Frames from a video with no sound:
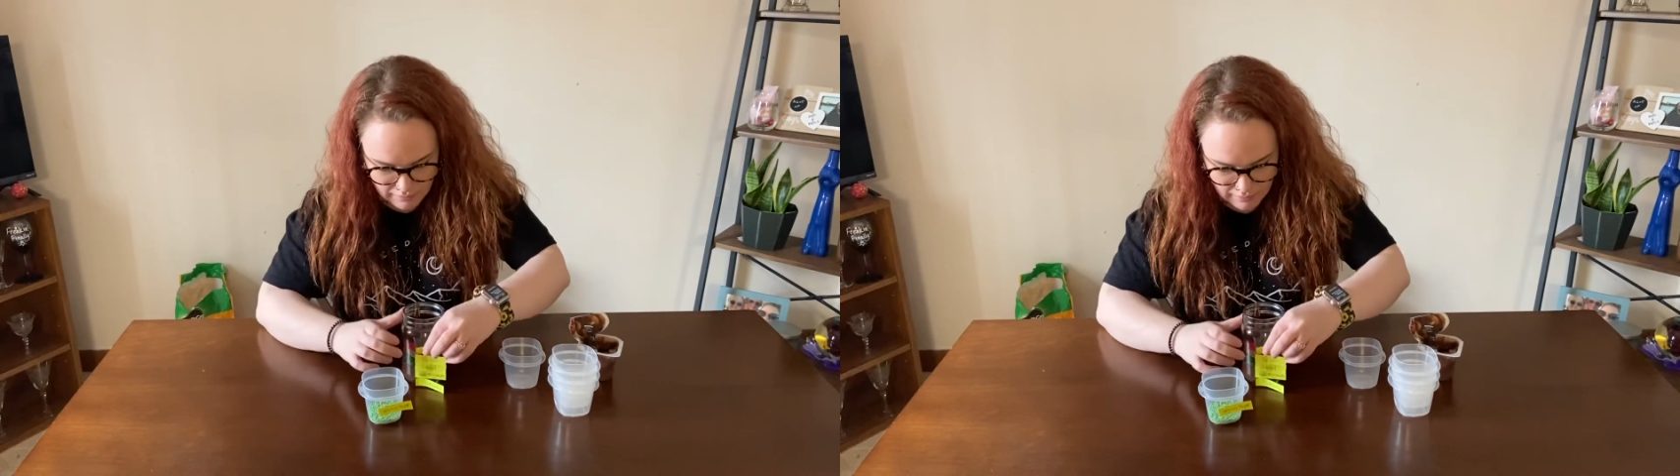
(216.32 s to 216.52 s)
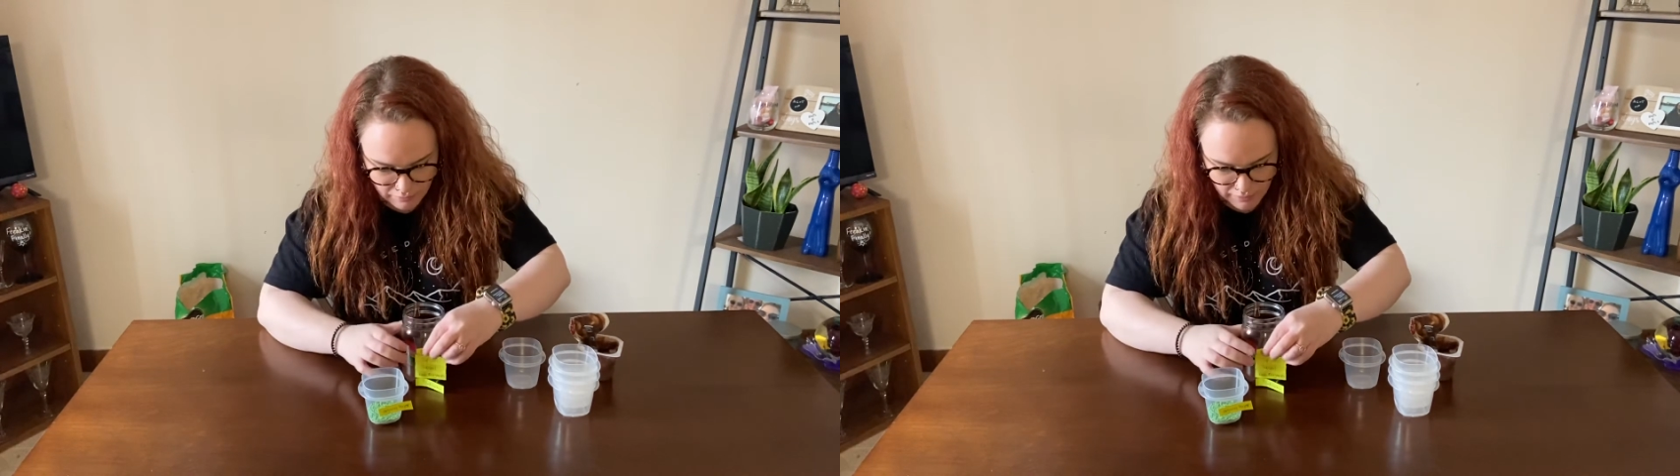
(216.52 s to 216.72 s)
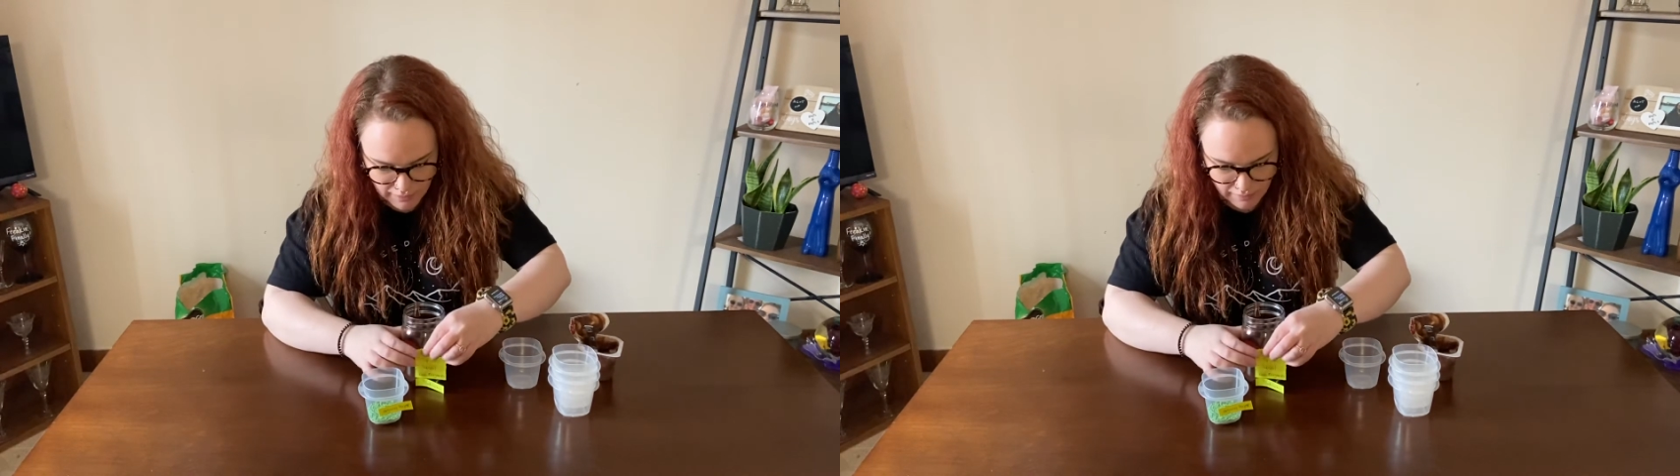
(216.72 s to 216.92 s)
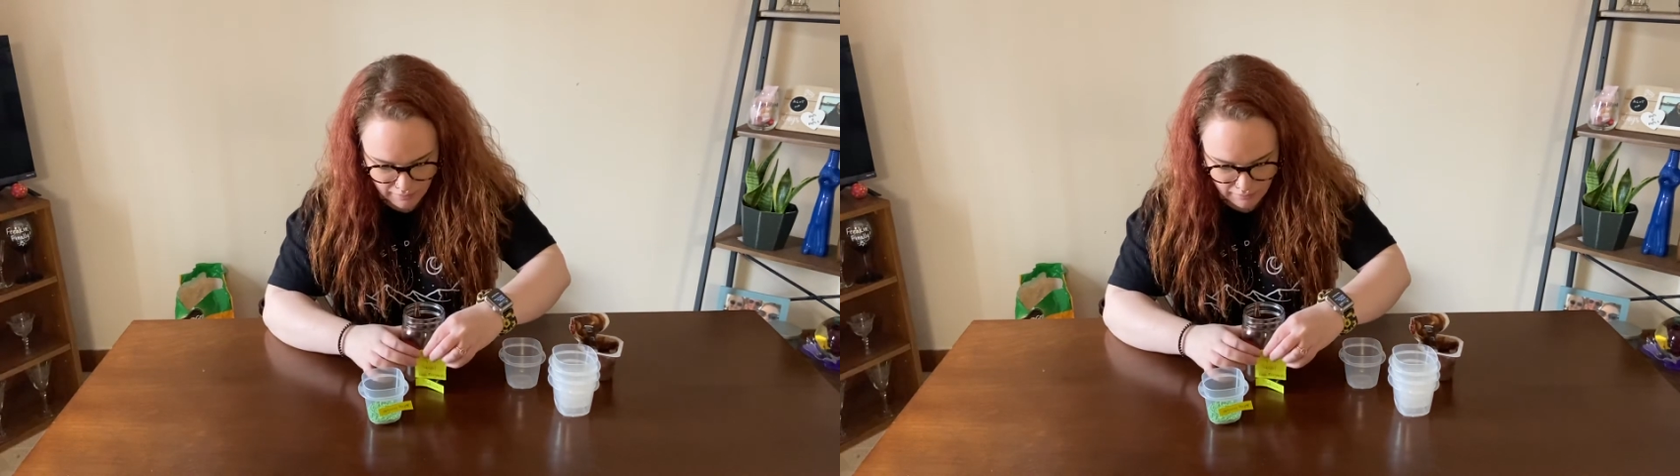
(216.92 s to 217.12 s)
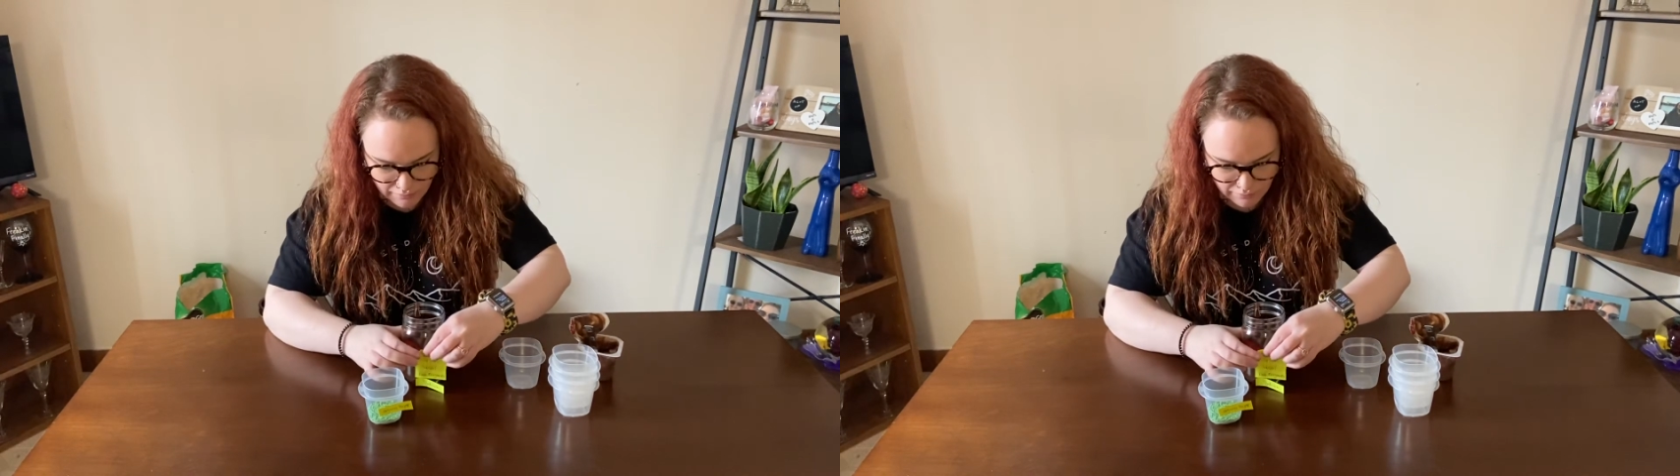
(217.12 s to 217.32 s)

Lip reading: we have